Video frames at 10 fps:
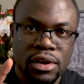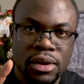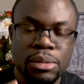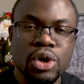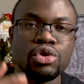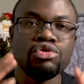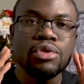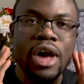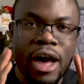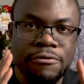because you
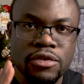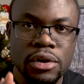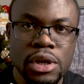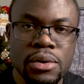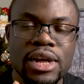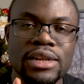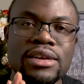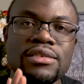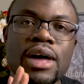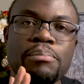have to look at
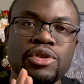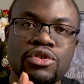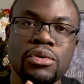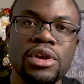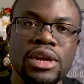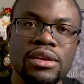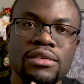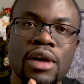these opportunities